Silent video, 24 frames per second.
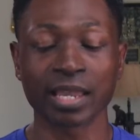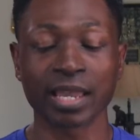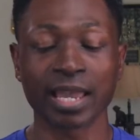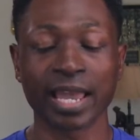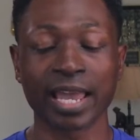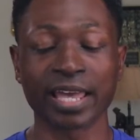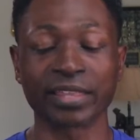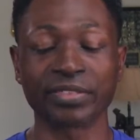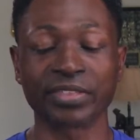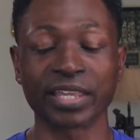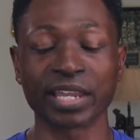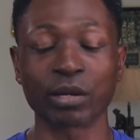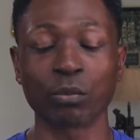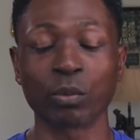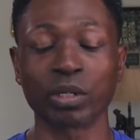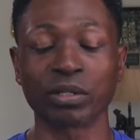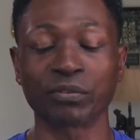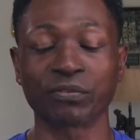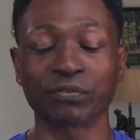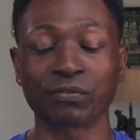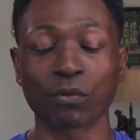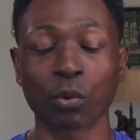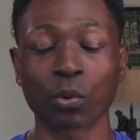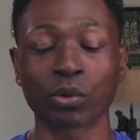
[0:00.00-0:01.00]
And they
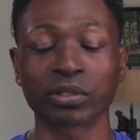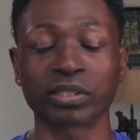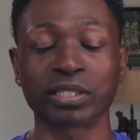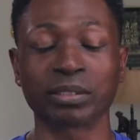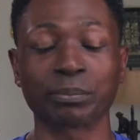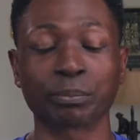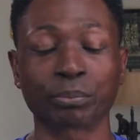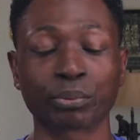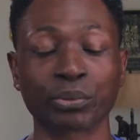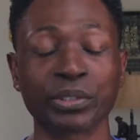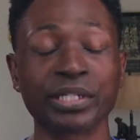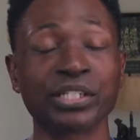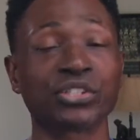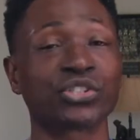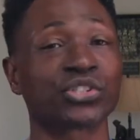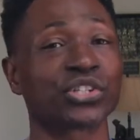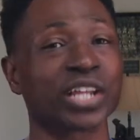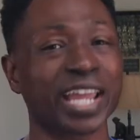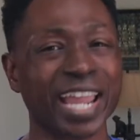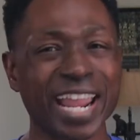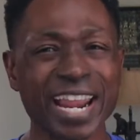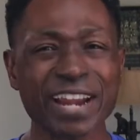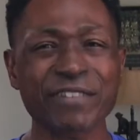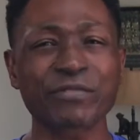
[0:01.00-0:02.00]
went forth and
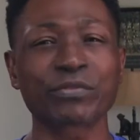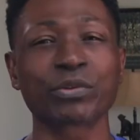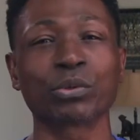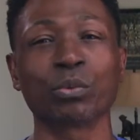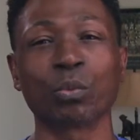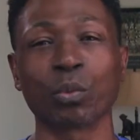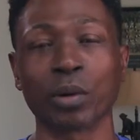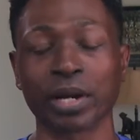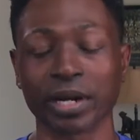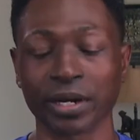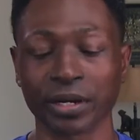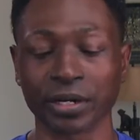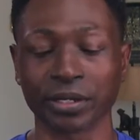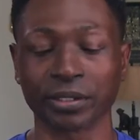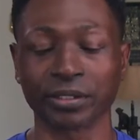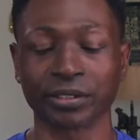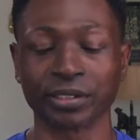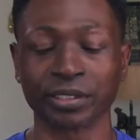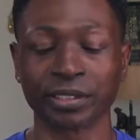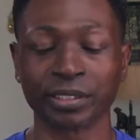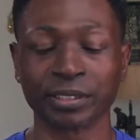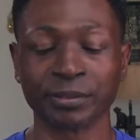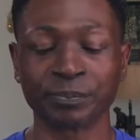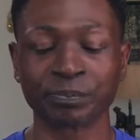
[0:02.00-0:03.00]
preached everywhere,
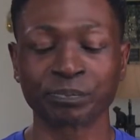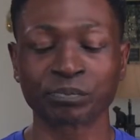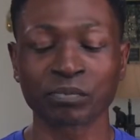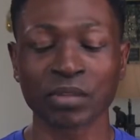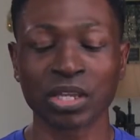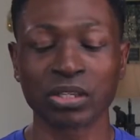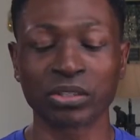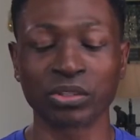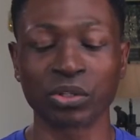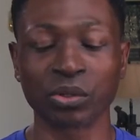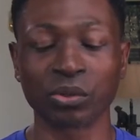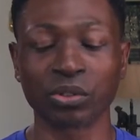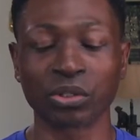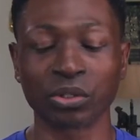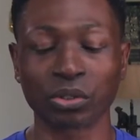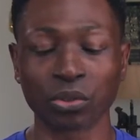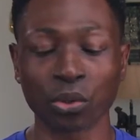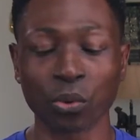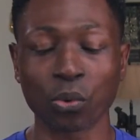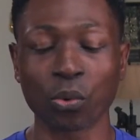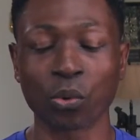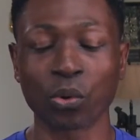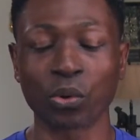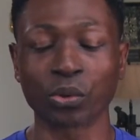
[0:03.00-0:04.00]
the
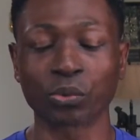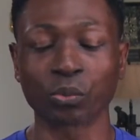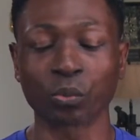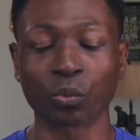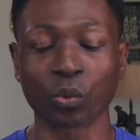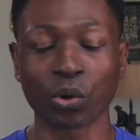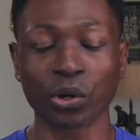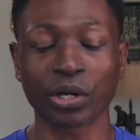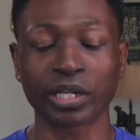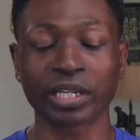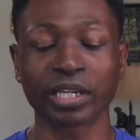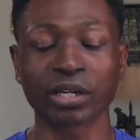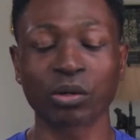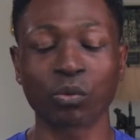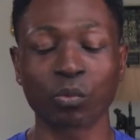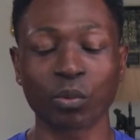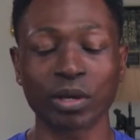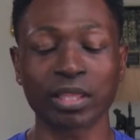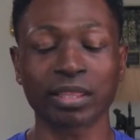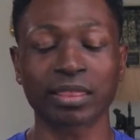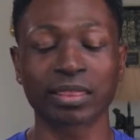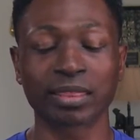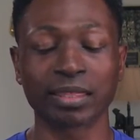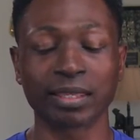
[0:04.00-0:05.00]
Lord working
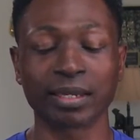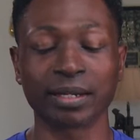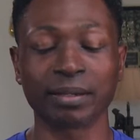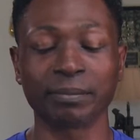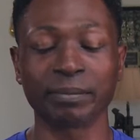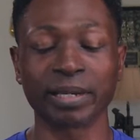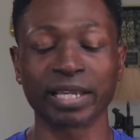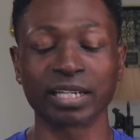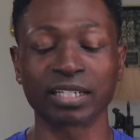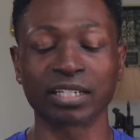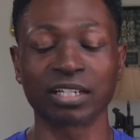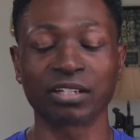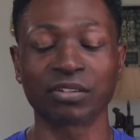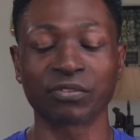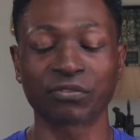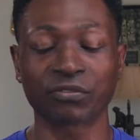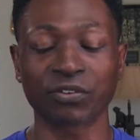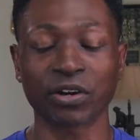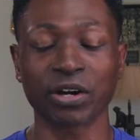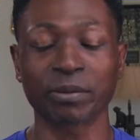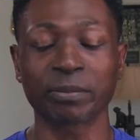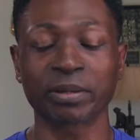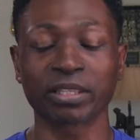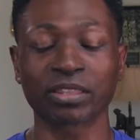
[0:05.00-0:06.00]
with them and
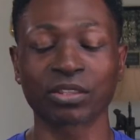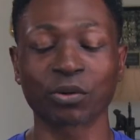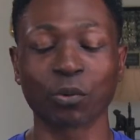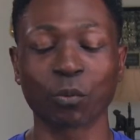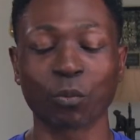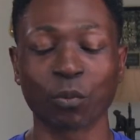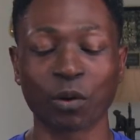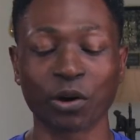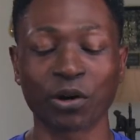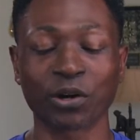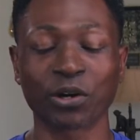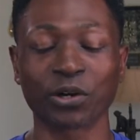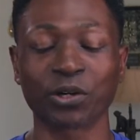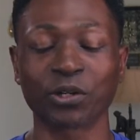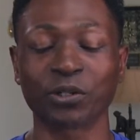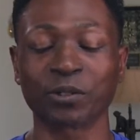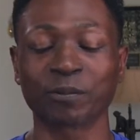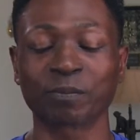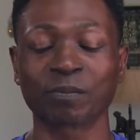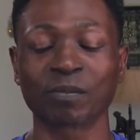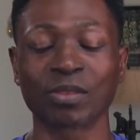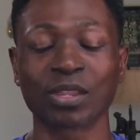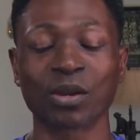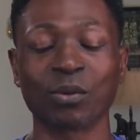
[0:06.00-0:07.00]
confirming the
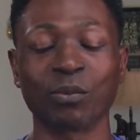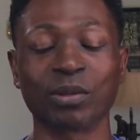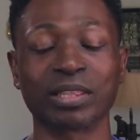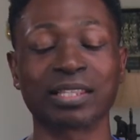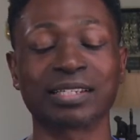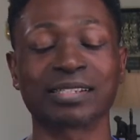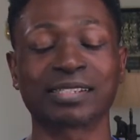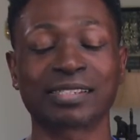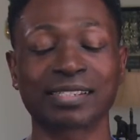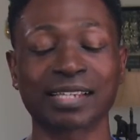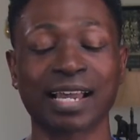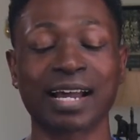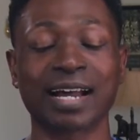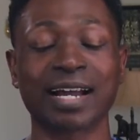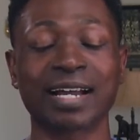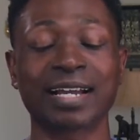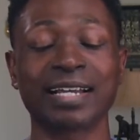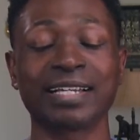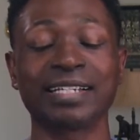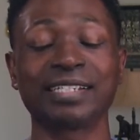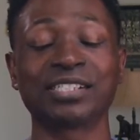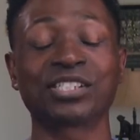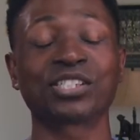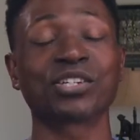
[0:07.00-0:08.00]
word with
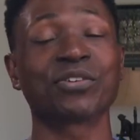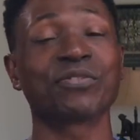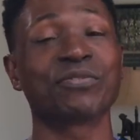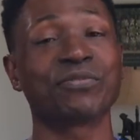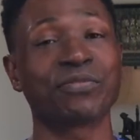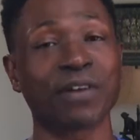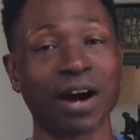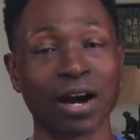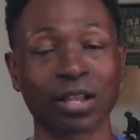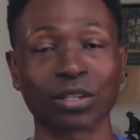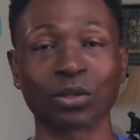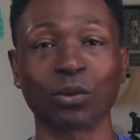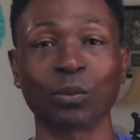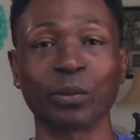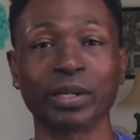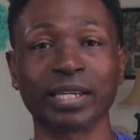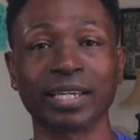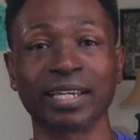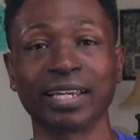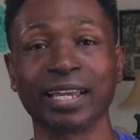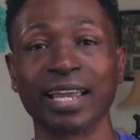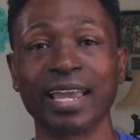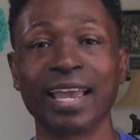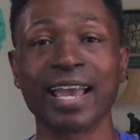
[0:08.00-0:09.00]
signs
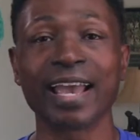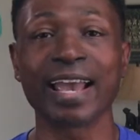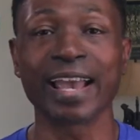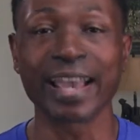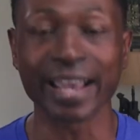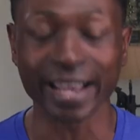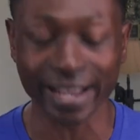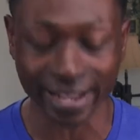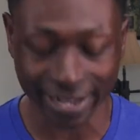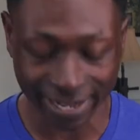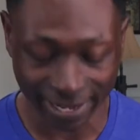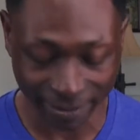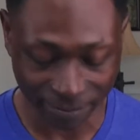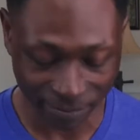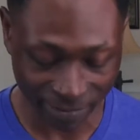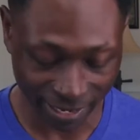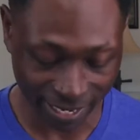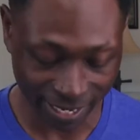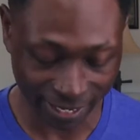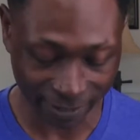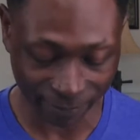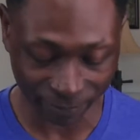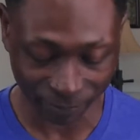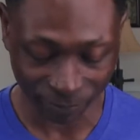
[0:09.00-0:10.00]
following
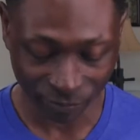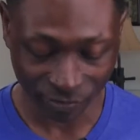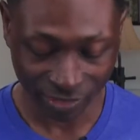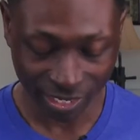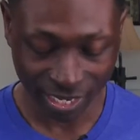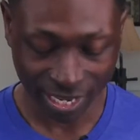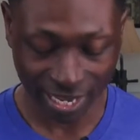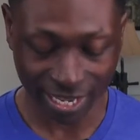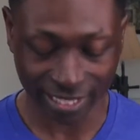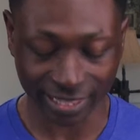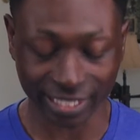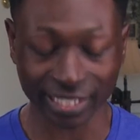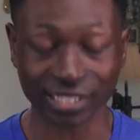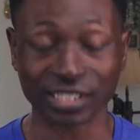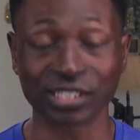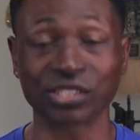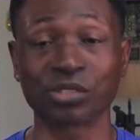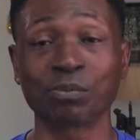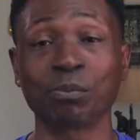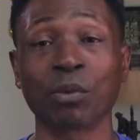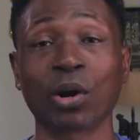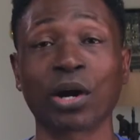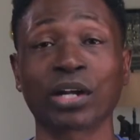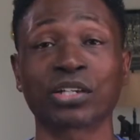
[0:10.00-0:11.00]
Amen. And that
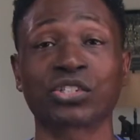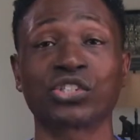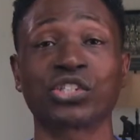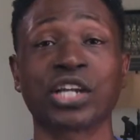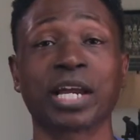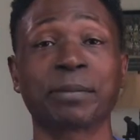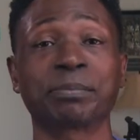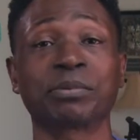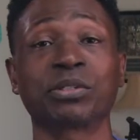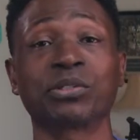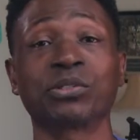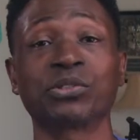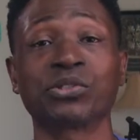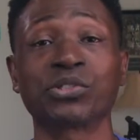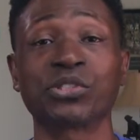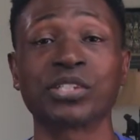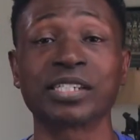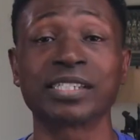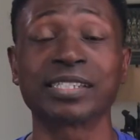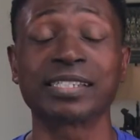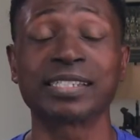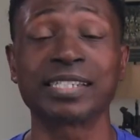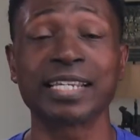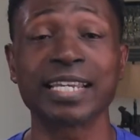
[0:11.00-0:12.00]
is Mark chapter
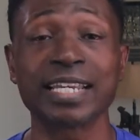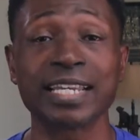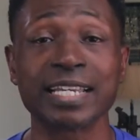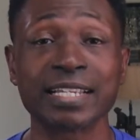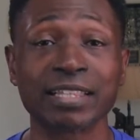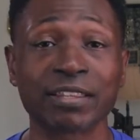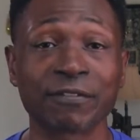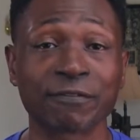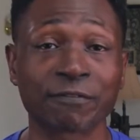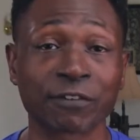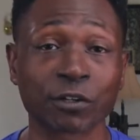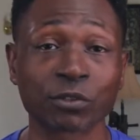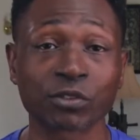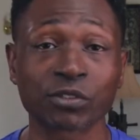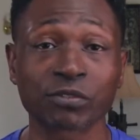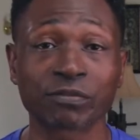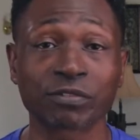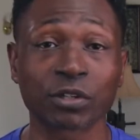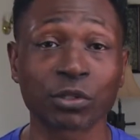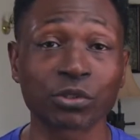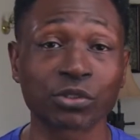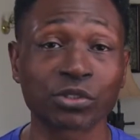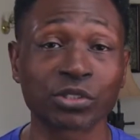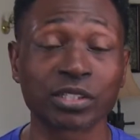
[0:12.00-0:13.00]
16, the first
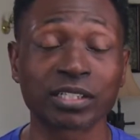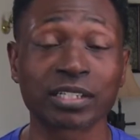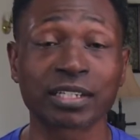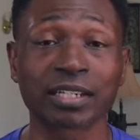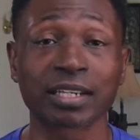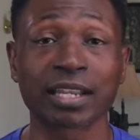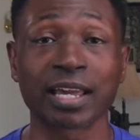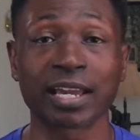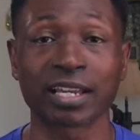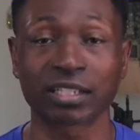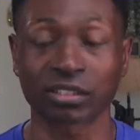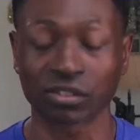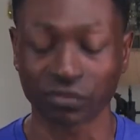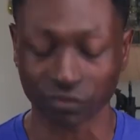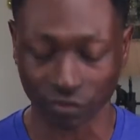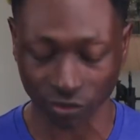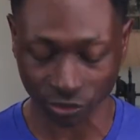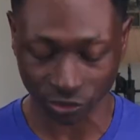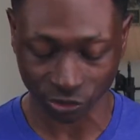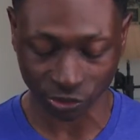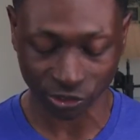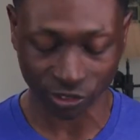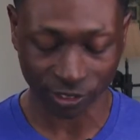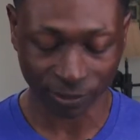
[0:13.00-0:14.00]
verse to the last
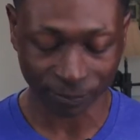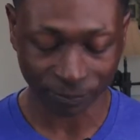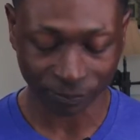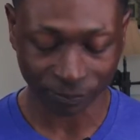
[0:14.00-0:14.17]
verse.